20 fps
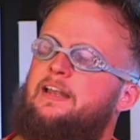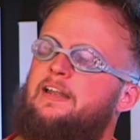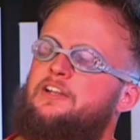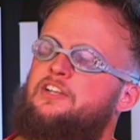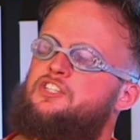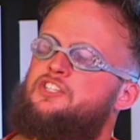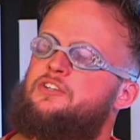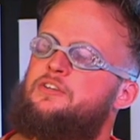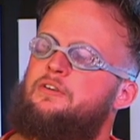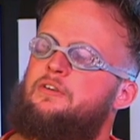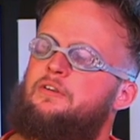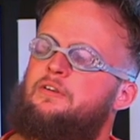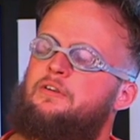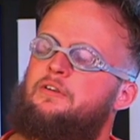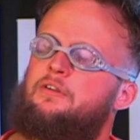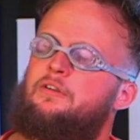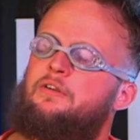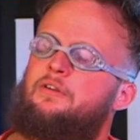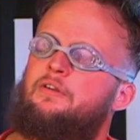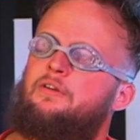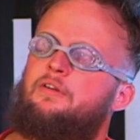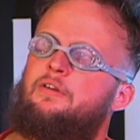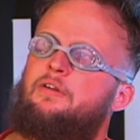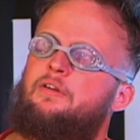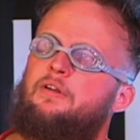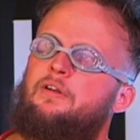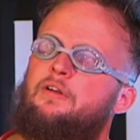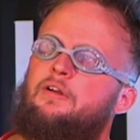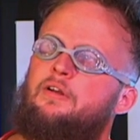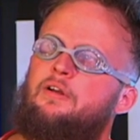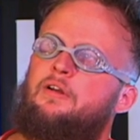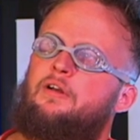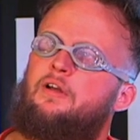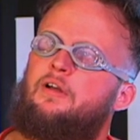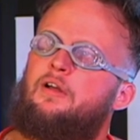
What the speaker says: [no speech]